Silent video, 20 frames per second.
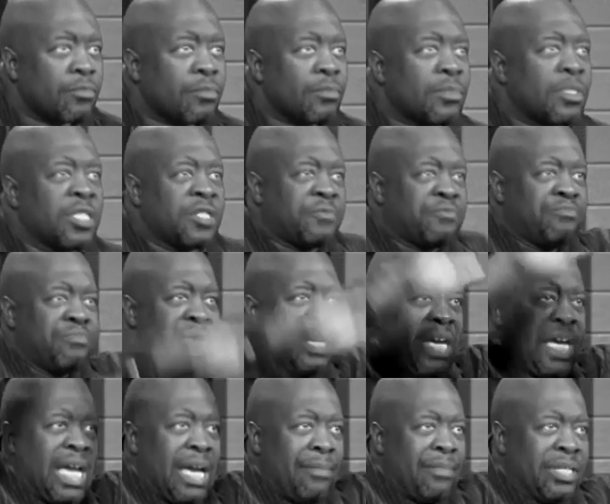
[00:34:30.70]
this
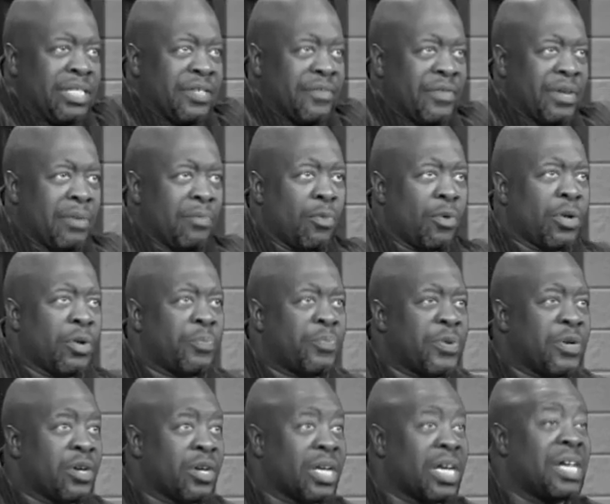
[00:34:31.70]
big image of him would
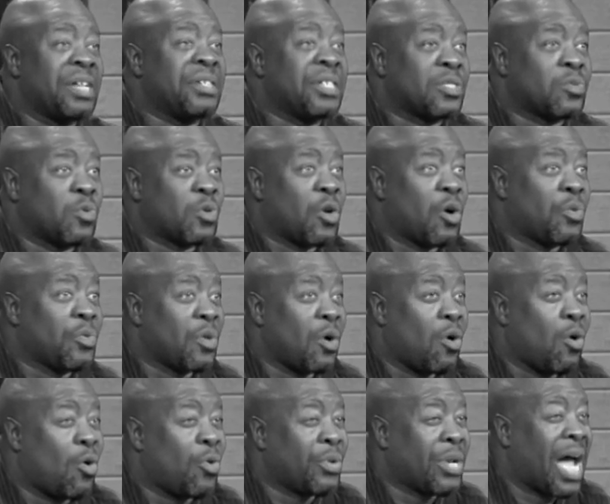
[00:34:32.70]
appear again. And this went on the
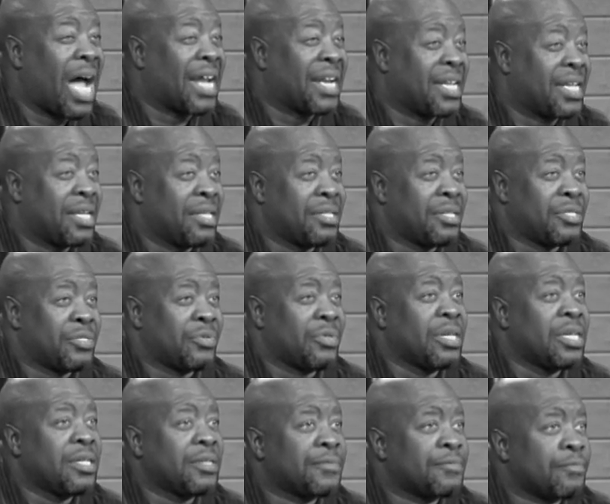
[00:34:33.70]
whole night in the
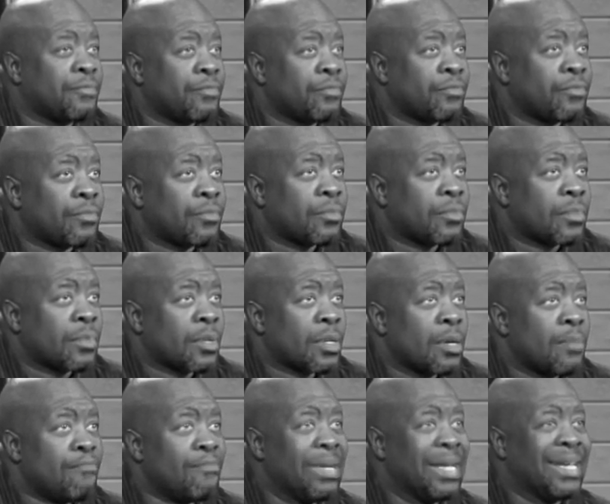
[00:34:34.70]
dream.
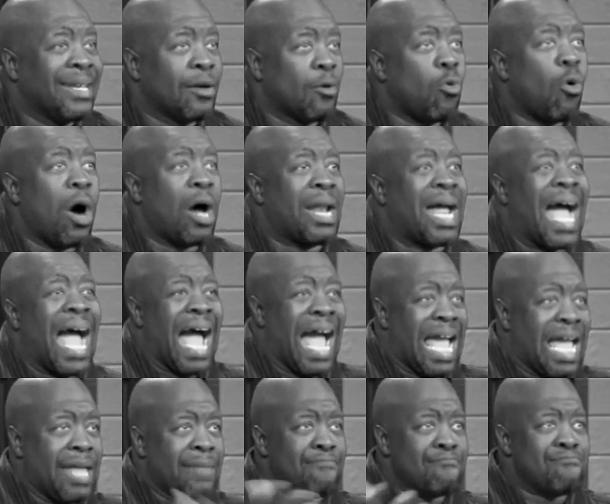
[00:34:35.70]
Meaning what? I
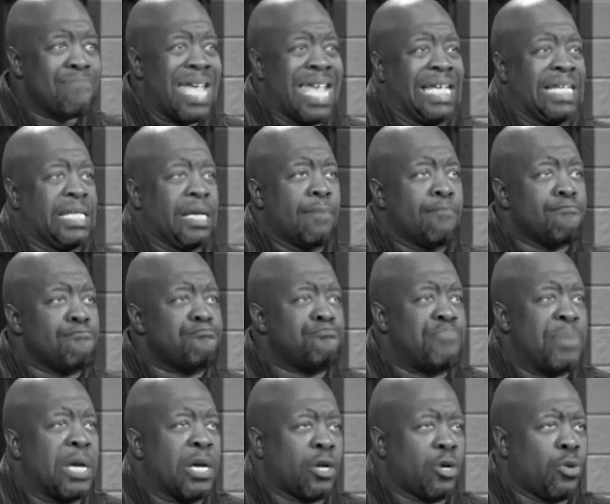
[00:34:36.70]
had made him
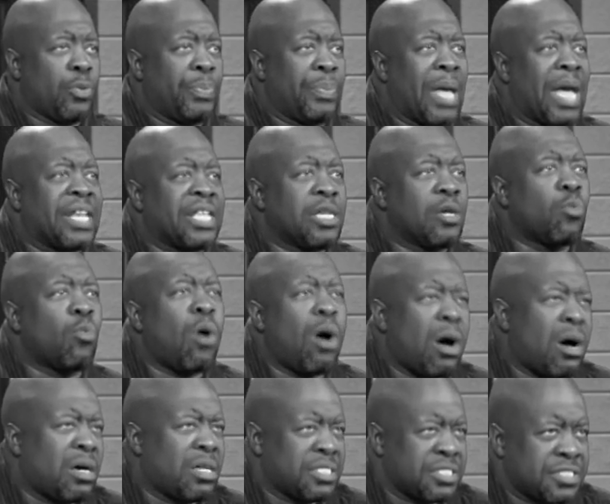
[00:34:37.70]
bigger than he
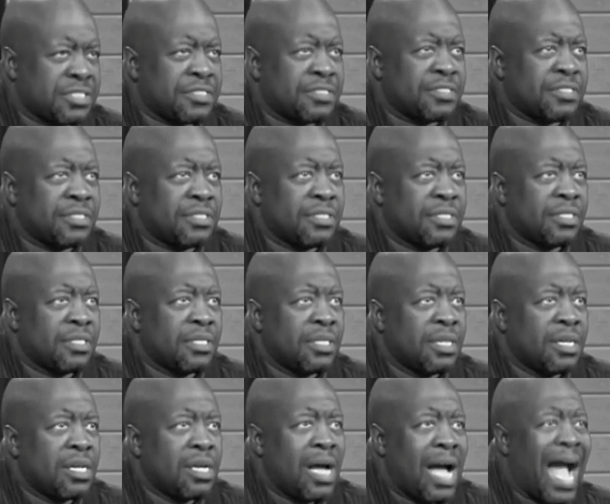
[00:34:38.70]
was.
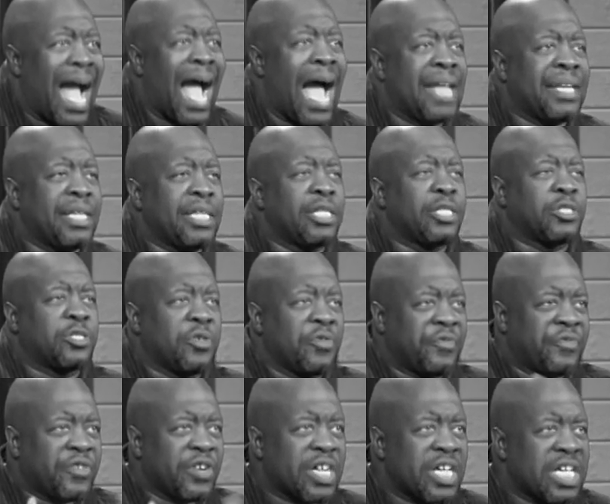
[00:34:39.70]
I needed to
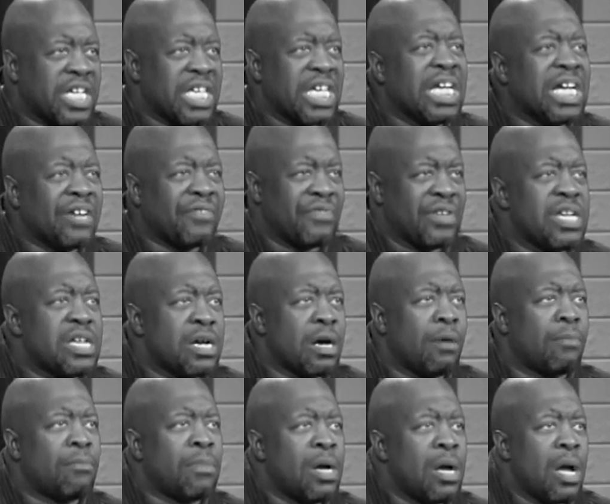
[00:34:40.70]
forgive
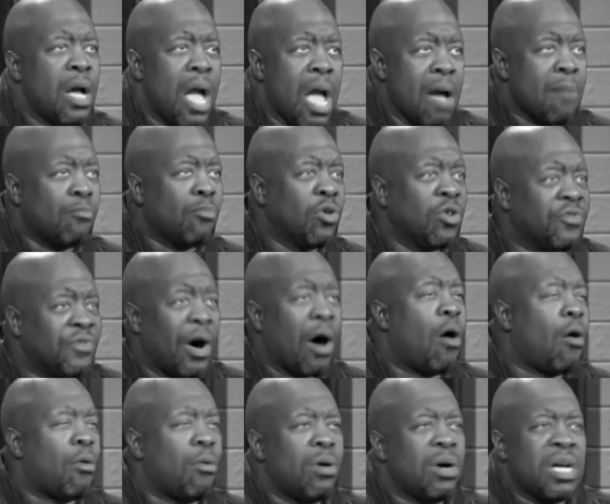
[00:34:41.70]
him and move
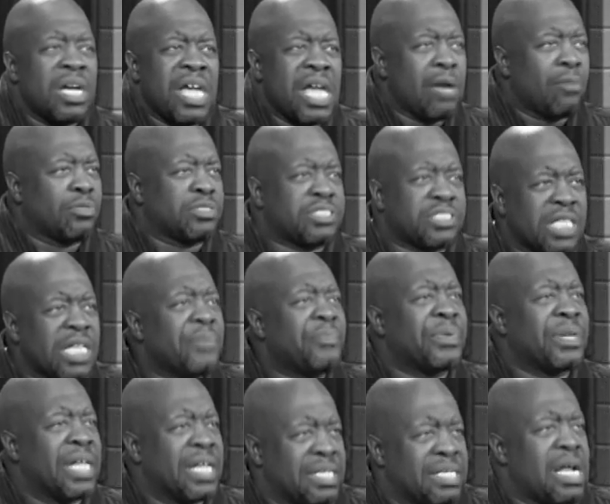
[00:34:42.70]
on. He was
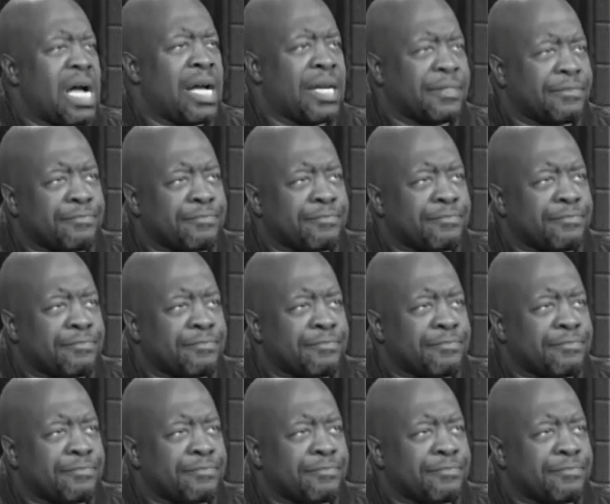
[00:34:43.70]
sleeping at night.